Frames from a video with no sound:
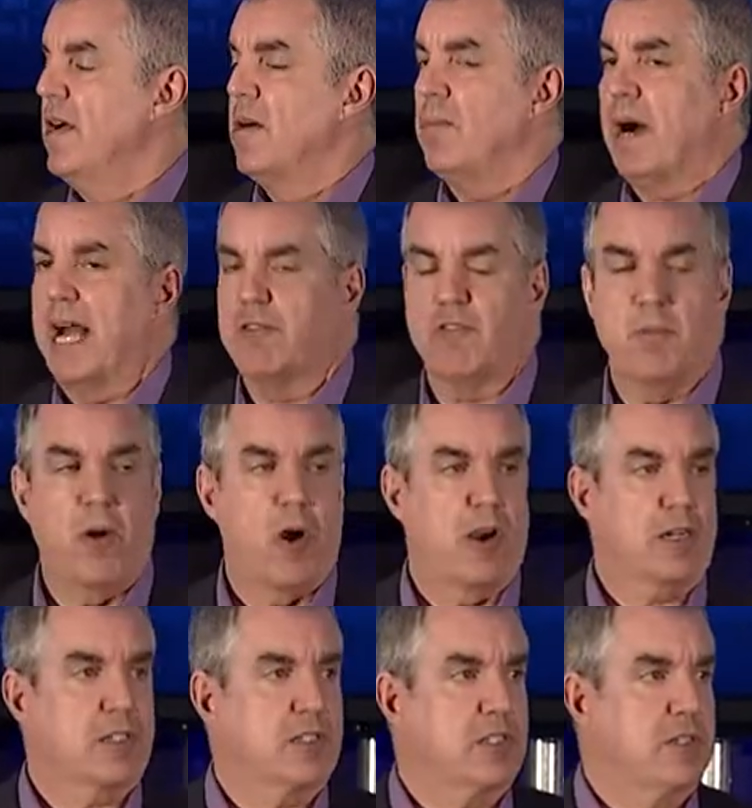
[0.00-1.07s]
my
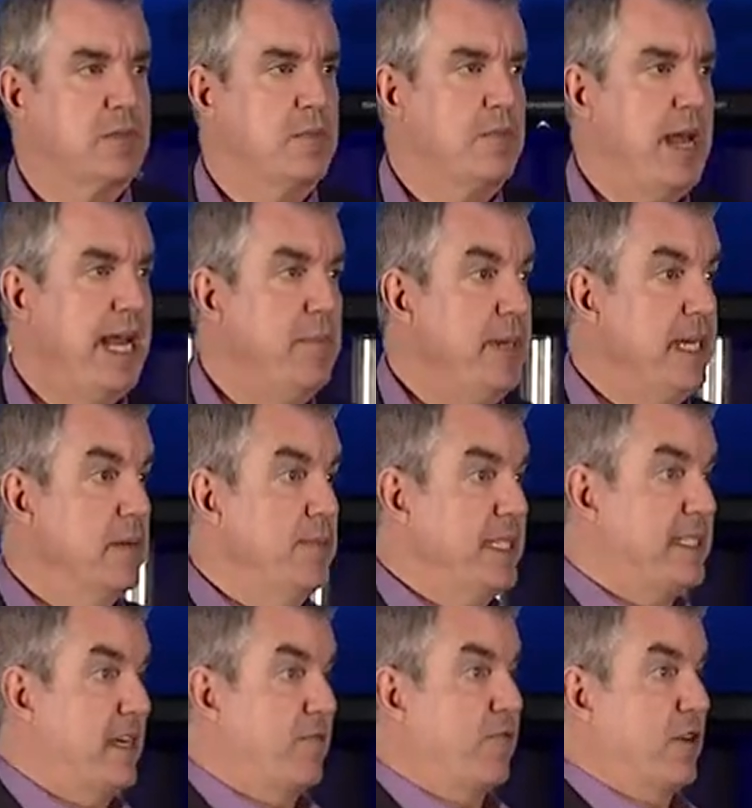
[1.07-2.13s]
remarks may be a
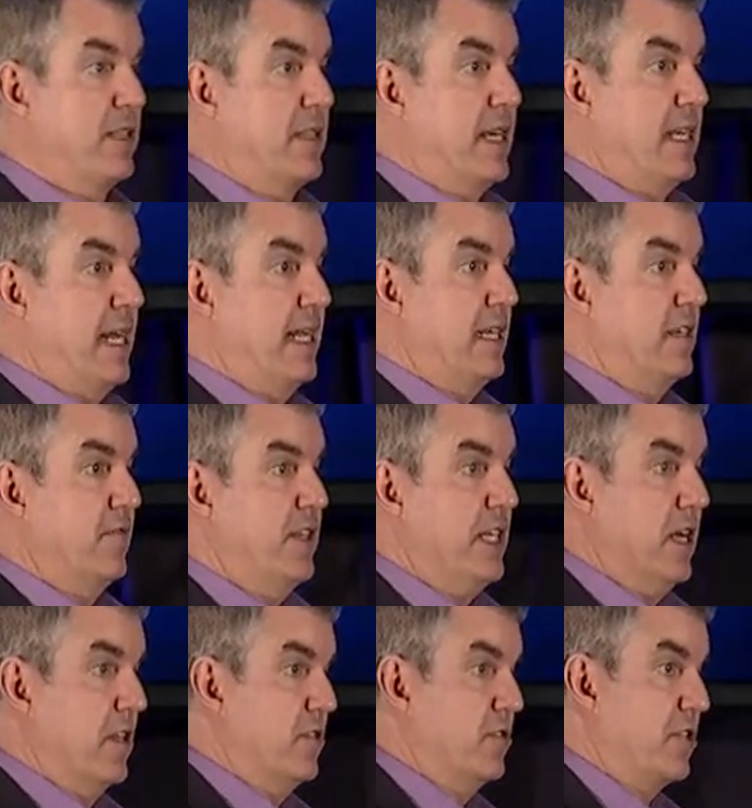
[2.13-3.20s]
bit different than any of
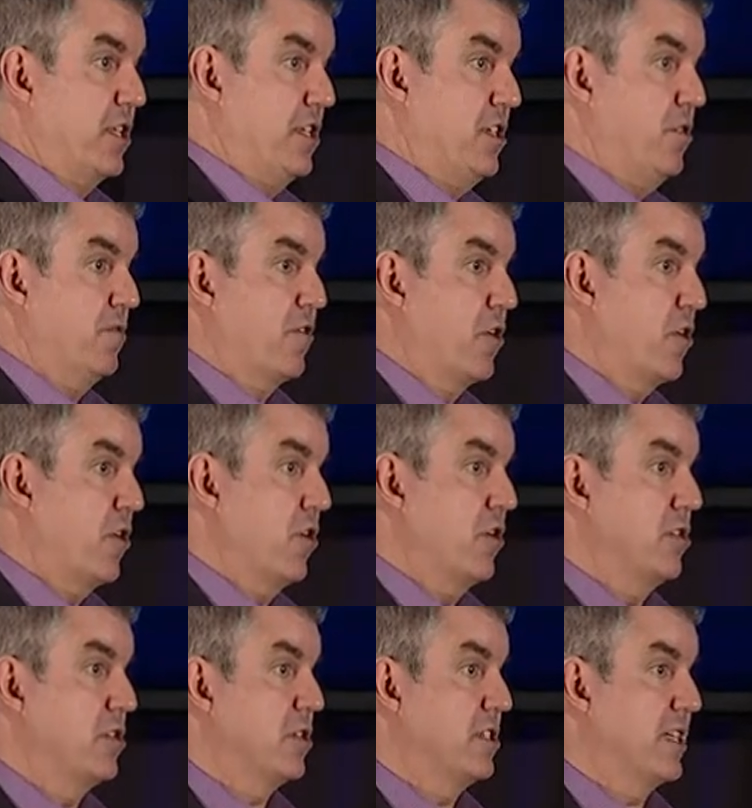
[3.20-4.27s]
the others that you've
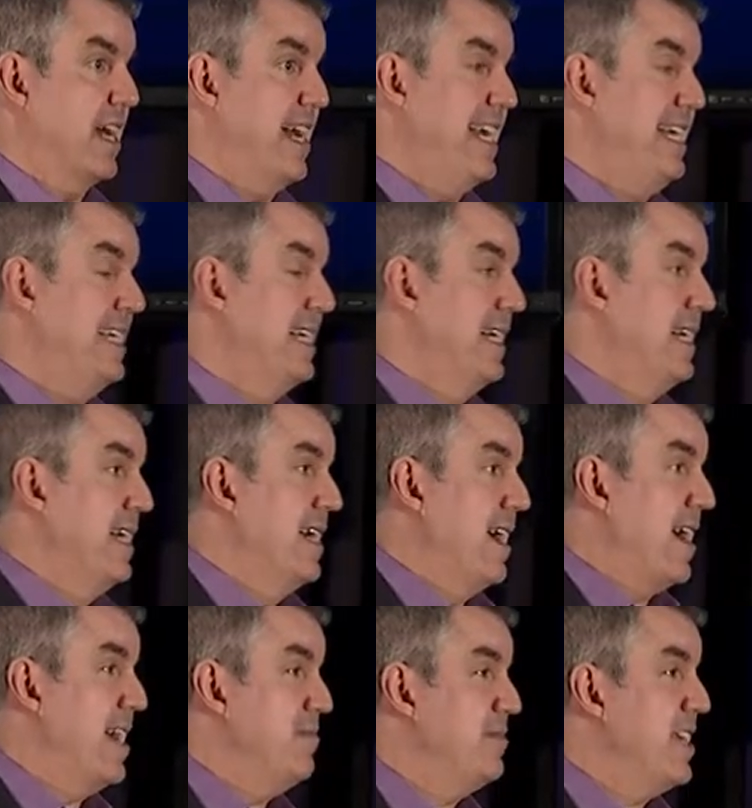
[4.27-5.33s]
heard, because I'm
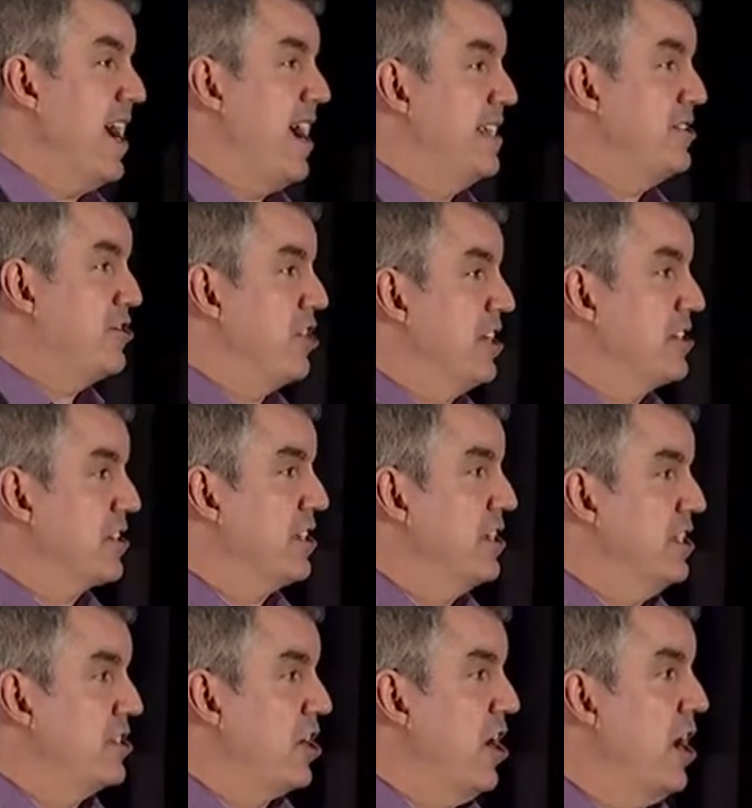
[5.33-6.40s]
not just going
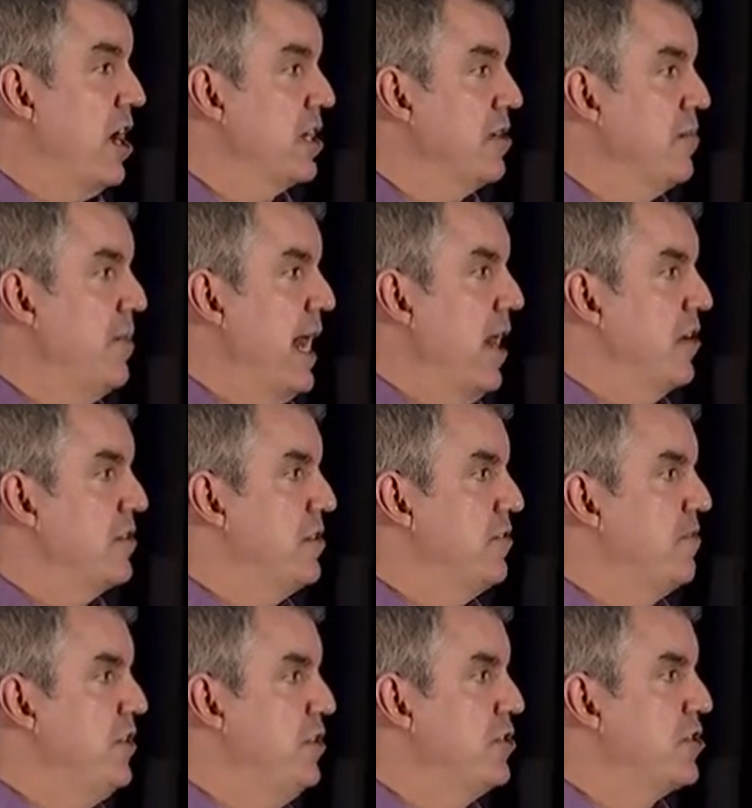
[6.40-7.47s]
to talk about the
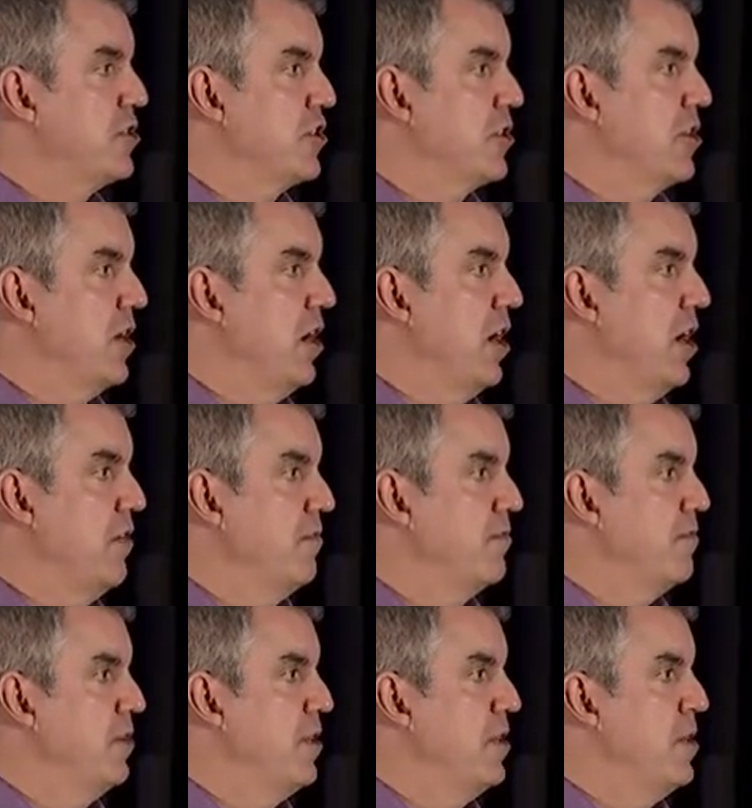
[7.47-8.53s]
future
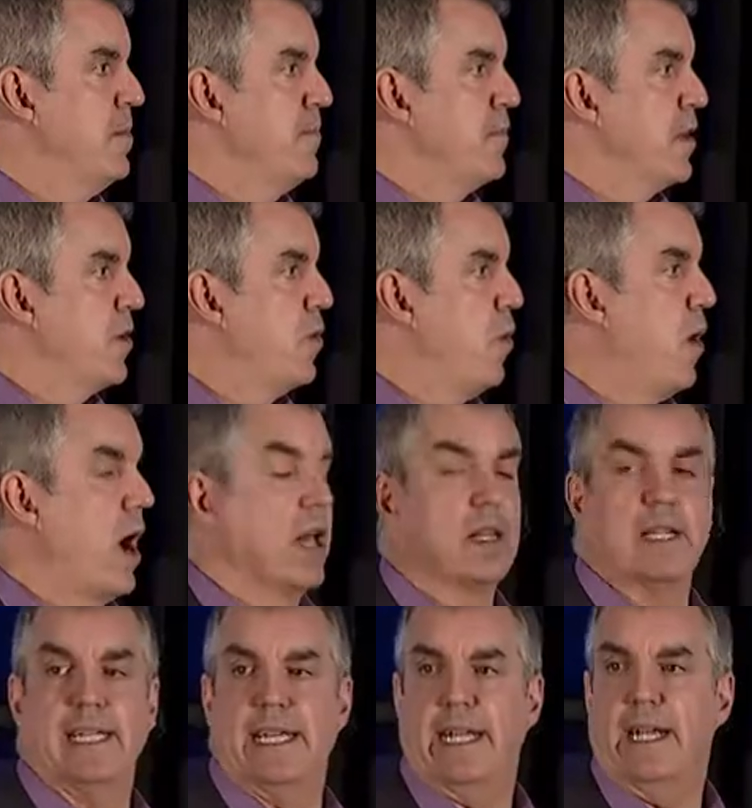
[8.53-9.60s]
of
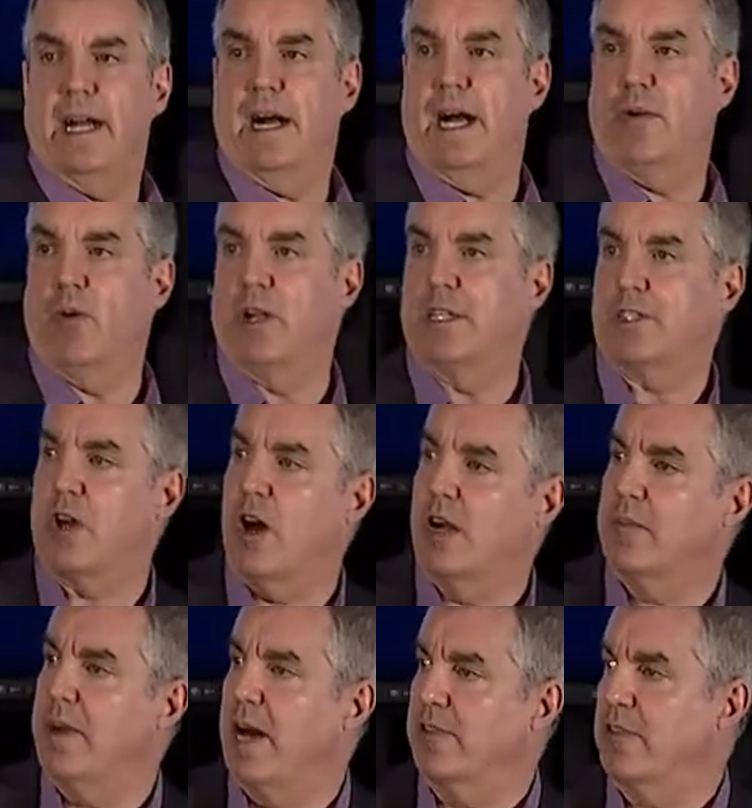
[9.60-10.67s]
quality. I want to talk
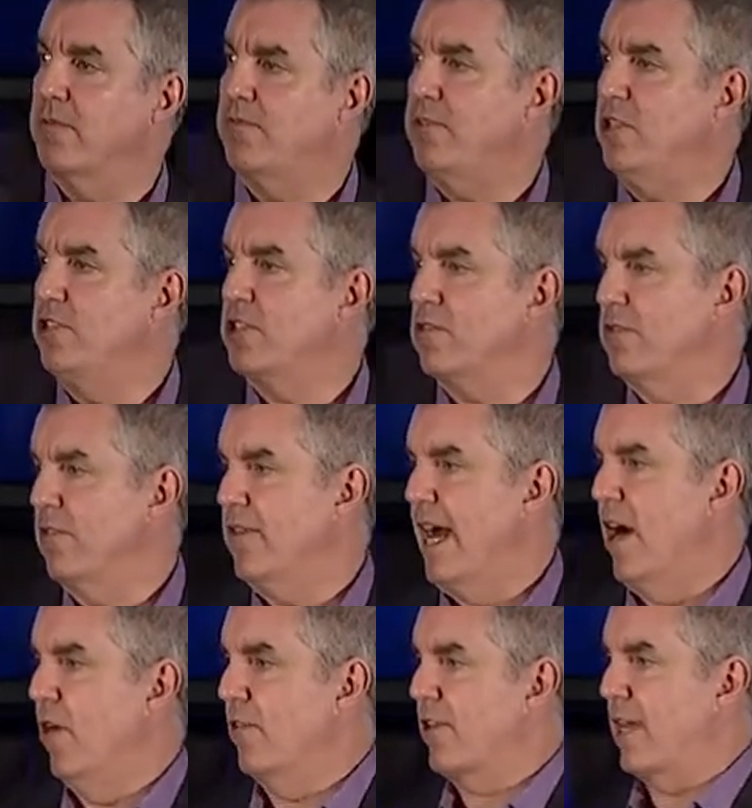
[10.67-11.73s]
about the future of
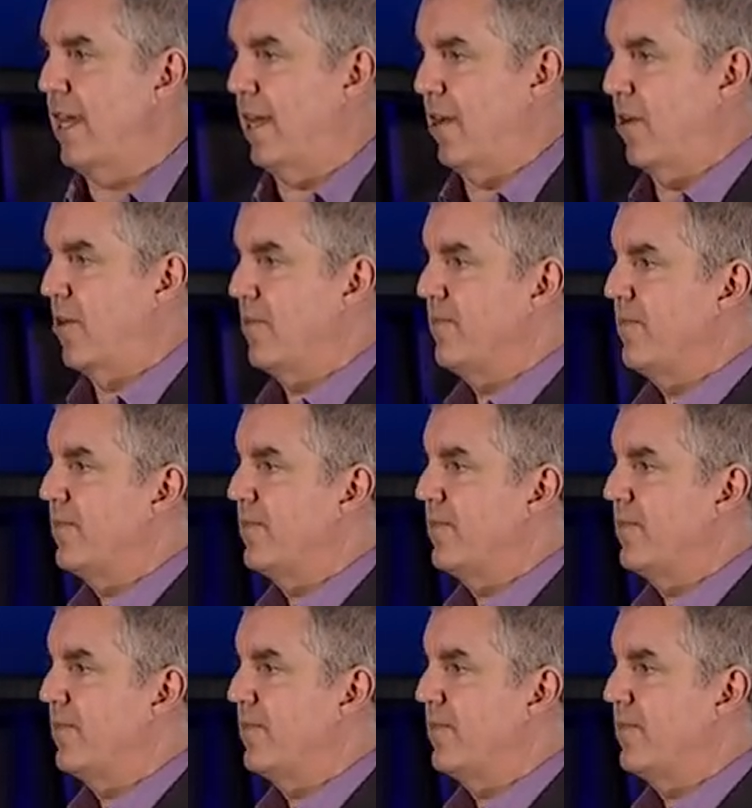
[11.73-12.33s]
healthcare